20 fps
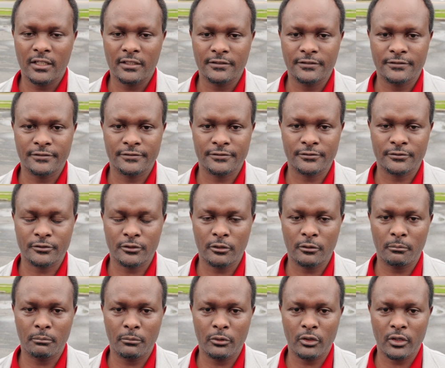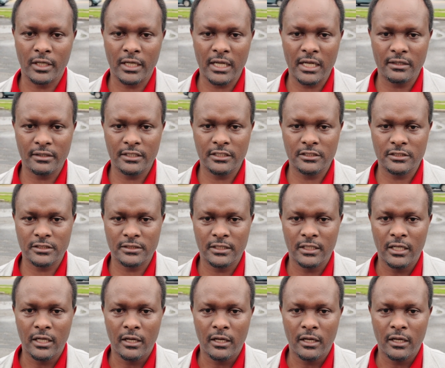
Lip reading: from your current